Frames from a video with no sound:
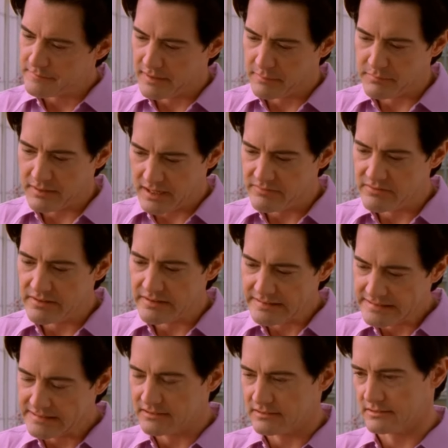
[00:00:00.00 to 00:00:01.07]
named Ava
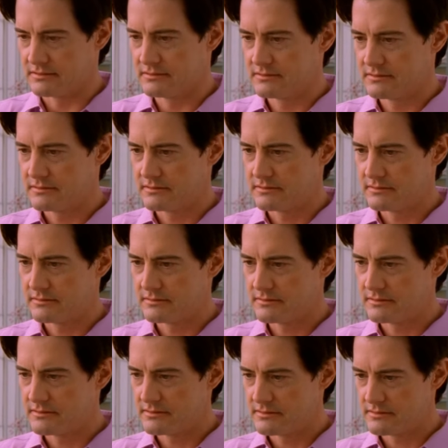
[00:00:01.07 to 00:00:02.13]
Neal.
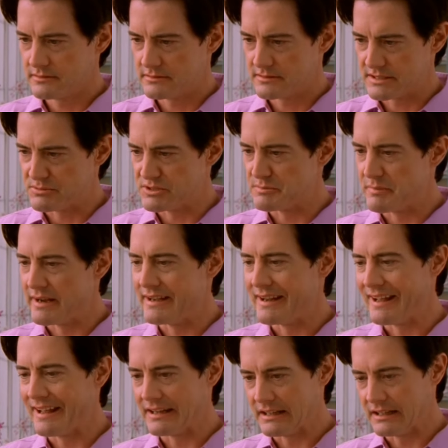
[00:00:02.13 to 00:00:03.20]
She was my
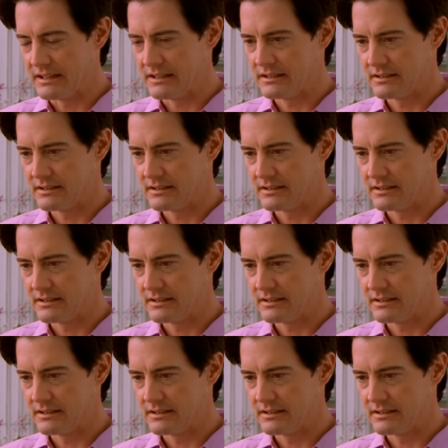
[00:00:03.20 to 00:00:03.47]
nanny.